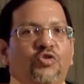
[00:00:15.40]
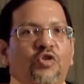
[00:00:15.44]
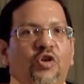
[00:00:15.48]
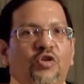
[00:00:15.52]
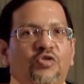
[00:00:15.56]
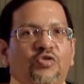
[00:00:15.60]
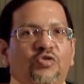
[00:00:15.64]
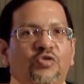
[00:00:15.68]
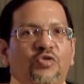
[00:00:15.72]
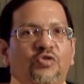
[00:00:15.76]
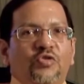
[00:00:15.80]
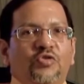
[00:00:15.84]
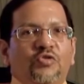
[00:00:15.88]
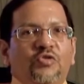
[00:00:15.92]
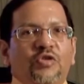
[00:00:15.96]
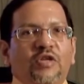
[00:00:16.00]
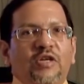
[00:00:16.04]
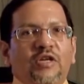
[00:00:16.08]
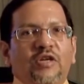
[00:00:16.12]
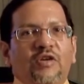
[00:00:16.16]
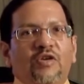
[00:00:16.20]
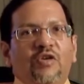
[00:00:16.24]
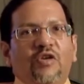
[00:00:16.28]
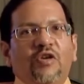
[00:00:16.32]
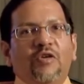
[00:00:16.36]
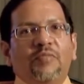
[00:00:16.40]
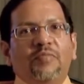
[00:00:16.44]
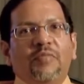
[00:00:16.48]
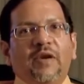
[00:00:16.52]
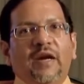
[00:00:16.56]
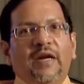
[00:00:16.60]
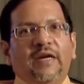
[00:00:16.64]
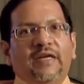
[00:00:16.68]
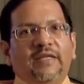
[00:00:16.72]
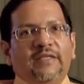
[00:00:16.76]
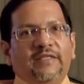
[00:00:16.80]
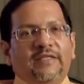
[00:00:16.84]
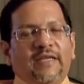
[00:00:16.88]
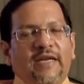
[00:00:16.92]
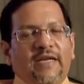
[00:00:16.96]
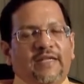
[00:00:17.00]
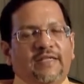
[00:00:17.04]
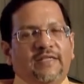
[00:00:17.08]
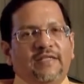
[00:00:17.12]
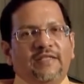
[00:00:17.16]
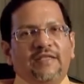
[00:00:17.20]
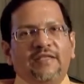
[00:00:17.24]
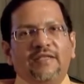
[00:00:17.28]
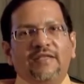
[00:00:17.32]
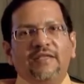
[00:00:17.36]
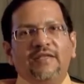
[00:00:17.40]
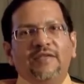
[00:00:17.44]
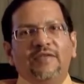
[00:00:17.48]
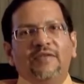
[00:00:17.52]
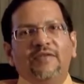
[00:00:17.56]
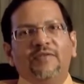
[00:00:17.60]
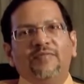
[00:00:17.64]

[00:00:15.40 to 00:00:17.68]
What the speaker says: talk to you today on planetary science.